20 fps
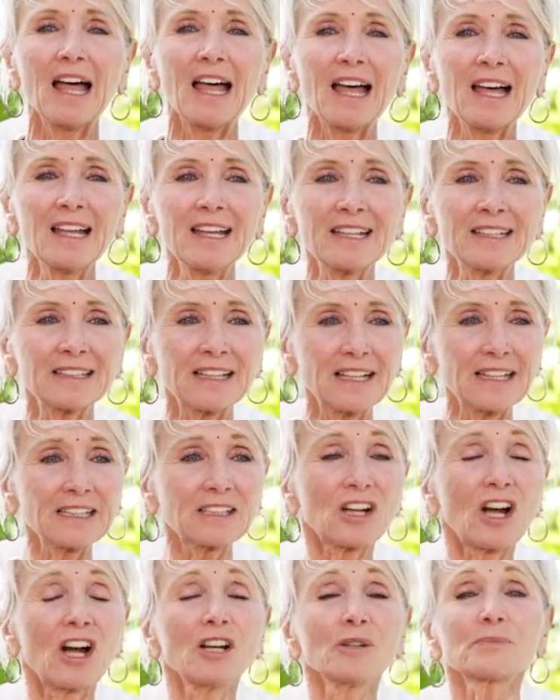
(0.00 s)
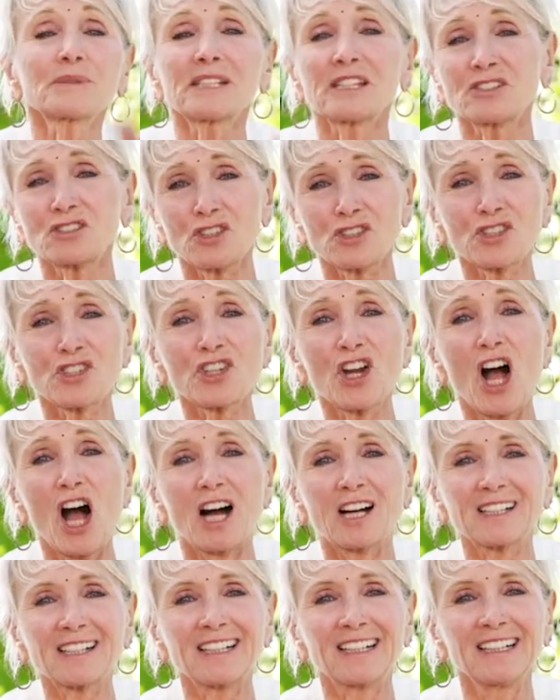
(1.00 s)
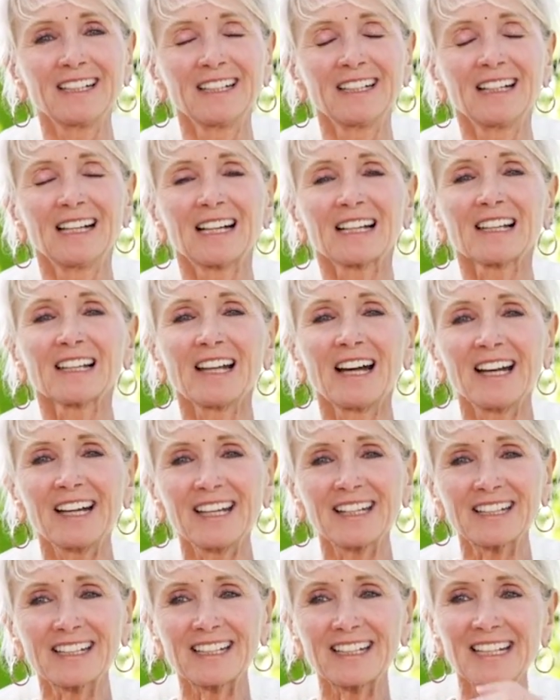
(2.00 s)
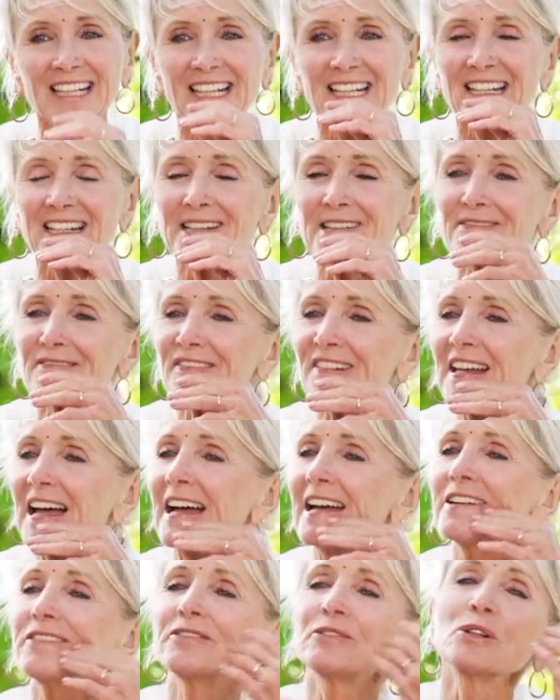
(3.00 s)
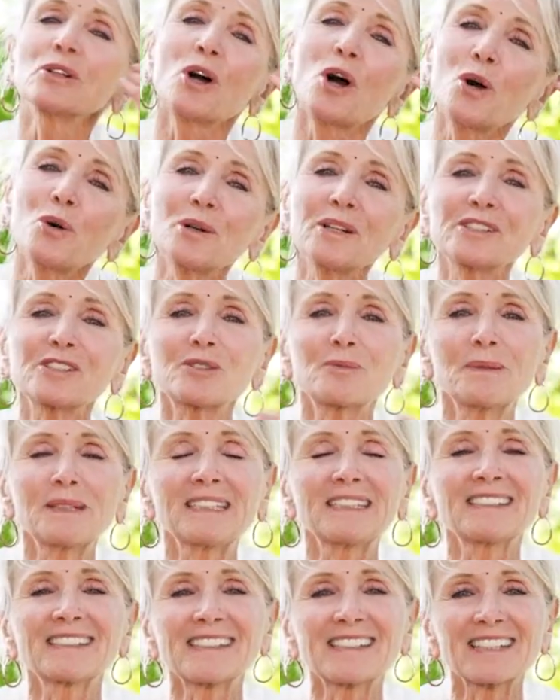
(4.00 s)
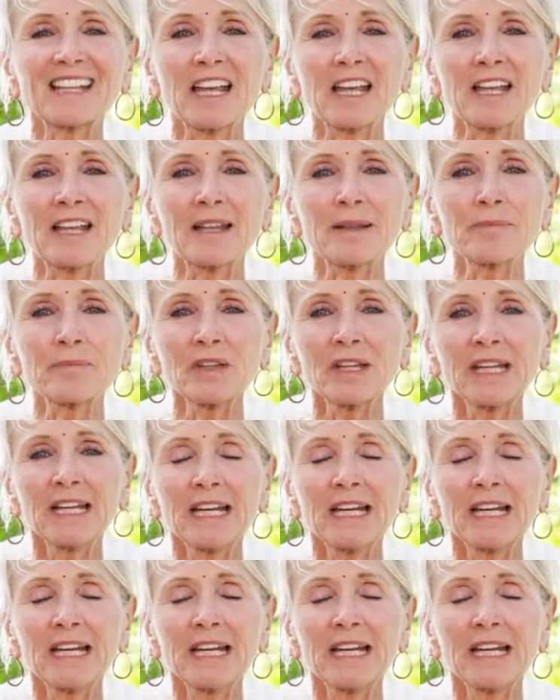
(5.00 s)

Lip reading: and it comes as a shock, like if life will always be the same,